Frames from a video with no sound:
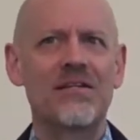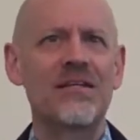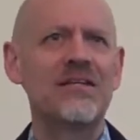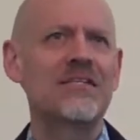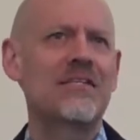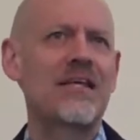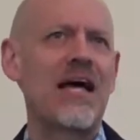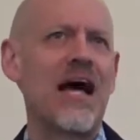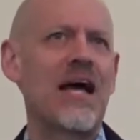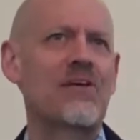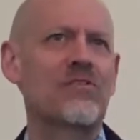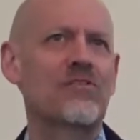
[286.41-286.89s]

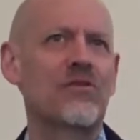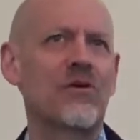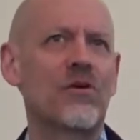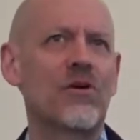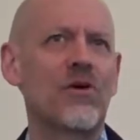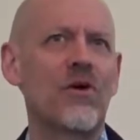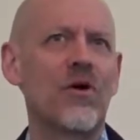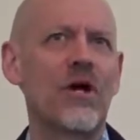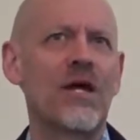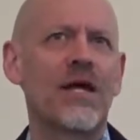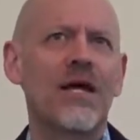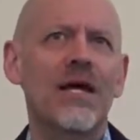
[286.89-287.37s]
This guy is sort
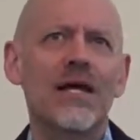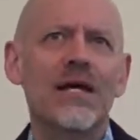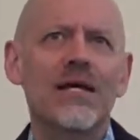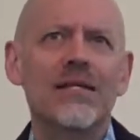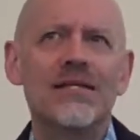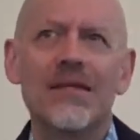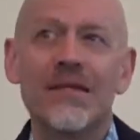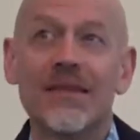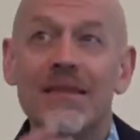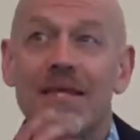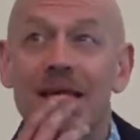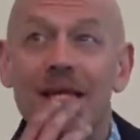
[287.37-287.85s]
of going,
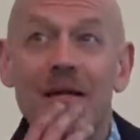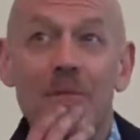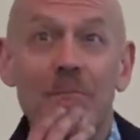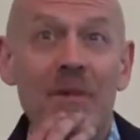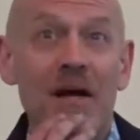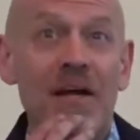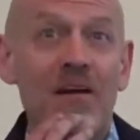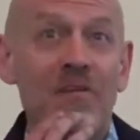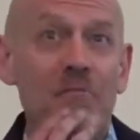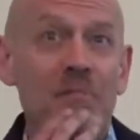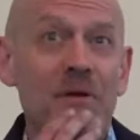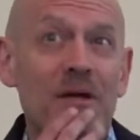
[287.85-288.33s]
do you think it
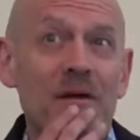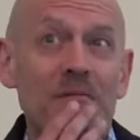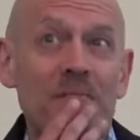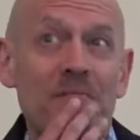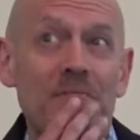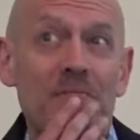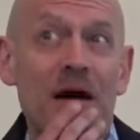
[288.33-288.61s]
might have been